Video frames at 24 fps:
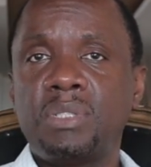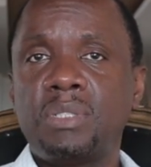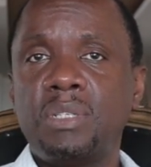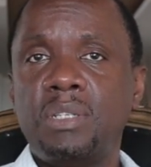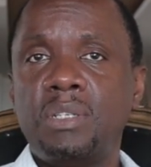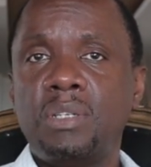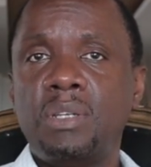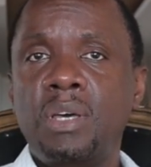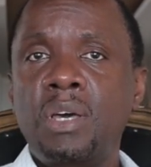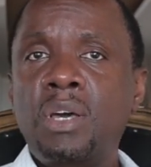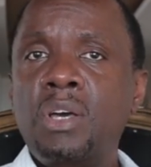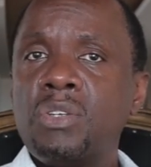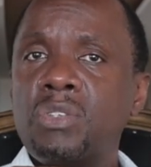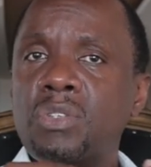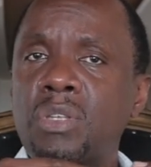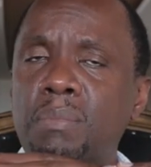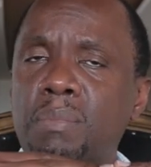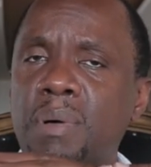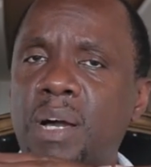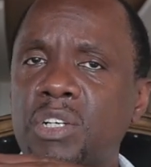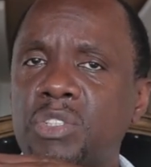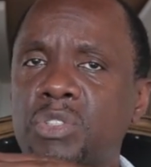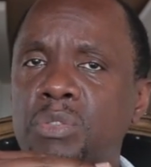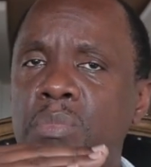So the
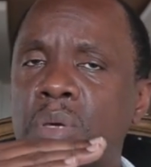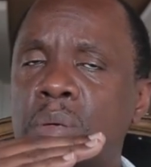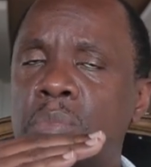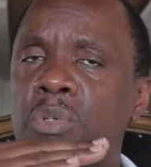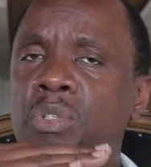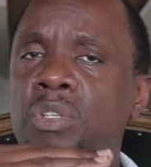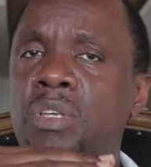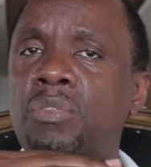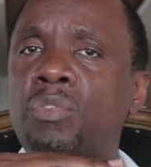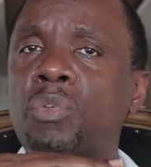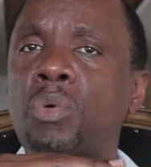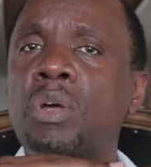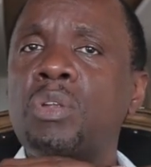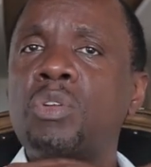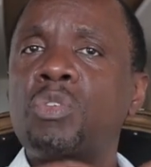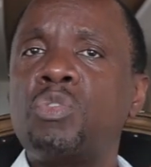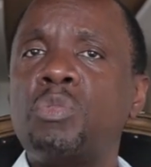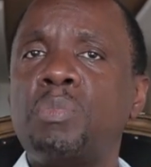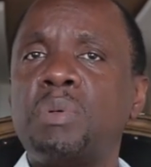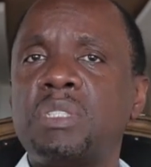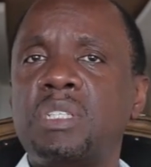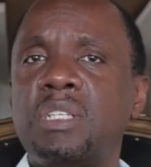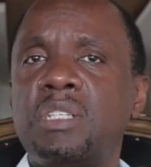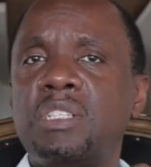bank should be able to give you 1 or
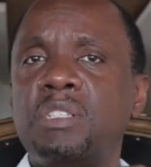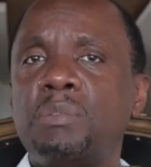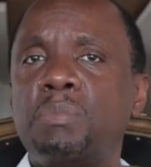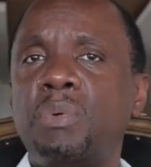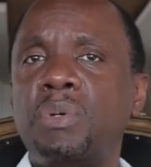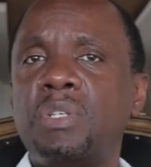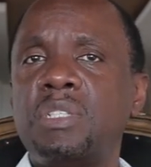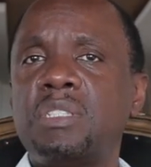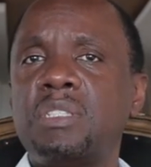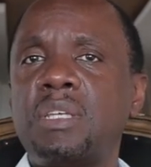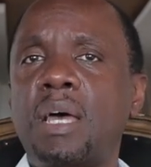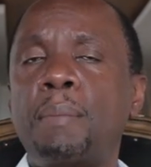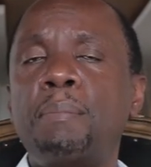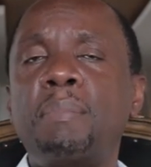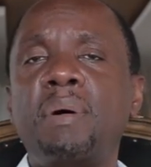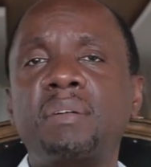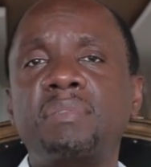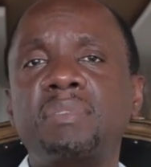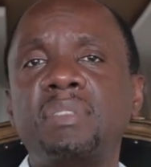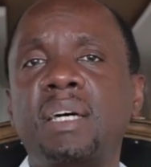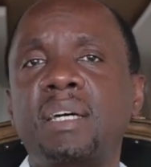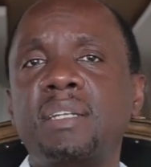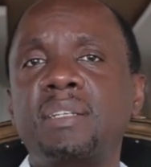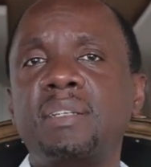2 percentage points
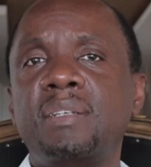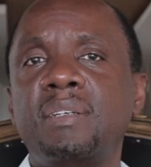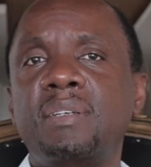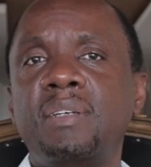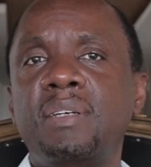above that.